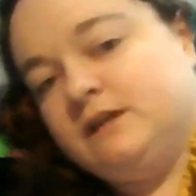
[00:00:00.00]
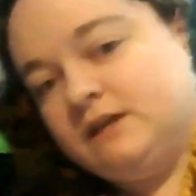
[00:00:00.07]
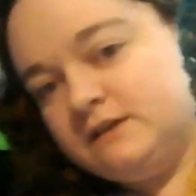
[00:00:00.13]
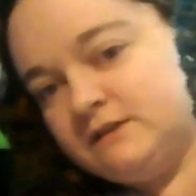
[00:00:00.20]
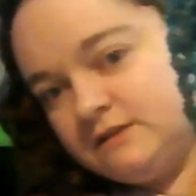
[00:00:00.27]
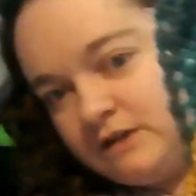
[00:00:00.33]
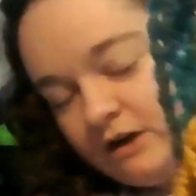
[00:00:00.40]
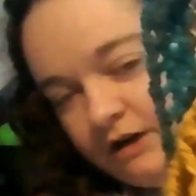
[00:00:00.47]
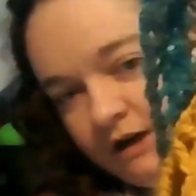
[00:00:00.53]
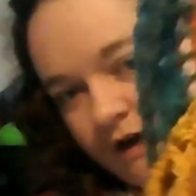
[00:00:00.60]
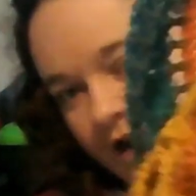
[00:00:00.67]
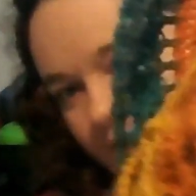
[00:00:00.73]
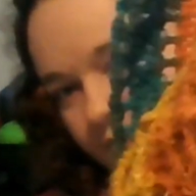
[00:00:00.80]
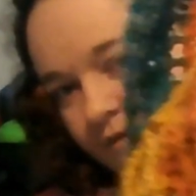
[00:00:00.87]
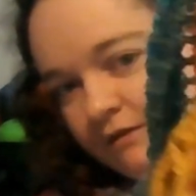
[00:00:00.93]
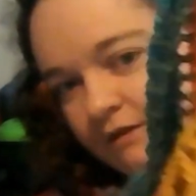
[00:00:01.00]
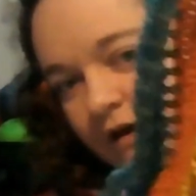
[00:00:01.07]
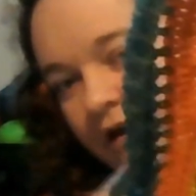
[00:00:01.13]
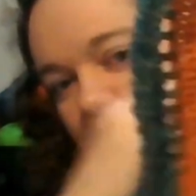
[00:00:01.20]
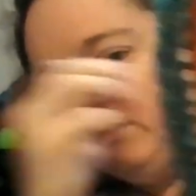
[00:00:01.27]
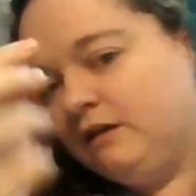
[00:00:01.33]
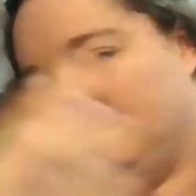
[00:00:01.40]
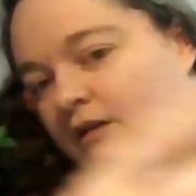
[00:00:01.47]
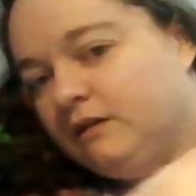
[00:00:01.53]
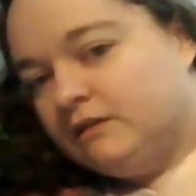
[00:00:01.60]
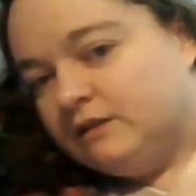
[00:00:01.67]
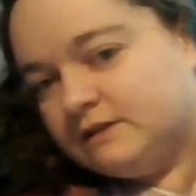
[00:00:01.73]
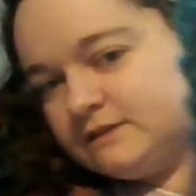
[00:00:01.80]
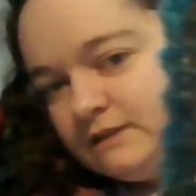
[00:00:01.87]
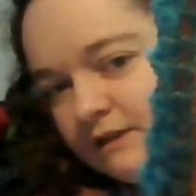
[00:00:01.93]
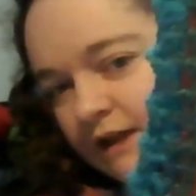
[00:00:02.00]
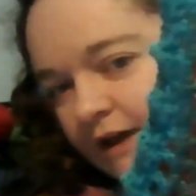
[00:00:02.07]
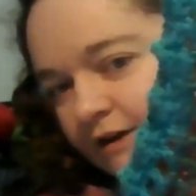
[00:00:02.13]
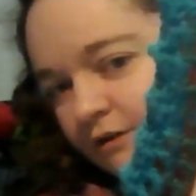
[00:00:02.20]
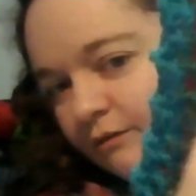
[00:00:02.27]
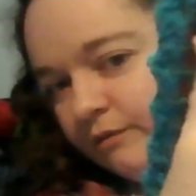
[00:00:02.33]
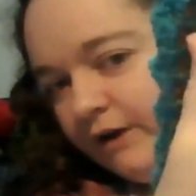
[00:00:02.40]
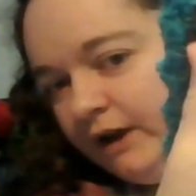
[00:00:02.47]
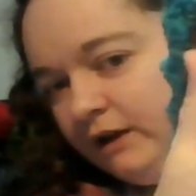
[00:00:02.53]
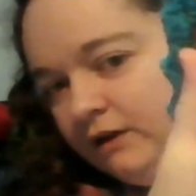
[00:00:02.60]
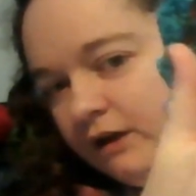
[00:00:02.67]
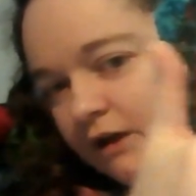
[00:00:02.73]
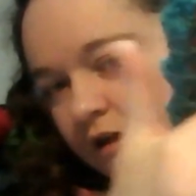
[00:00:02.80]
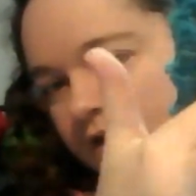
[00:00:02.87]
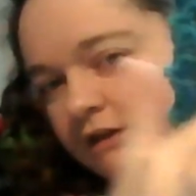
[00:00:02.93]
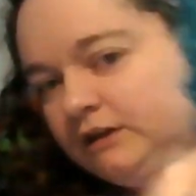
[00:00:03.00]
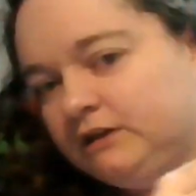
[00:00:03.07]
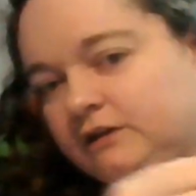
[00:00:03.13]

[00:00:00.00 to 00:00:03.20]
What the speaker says: started out with this lighter red color,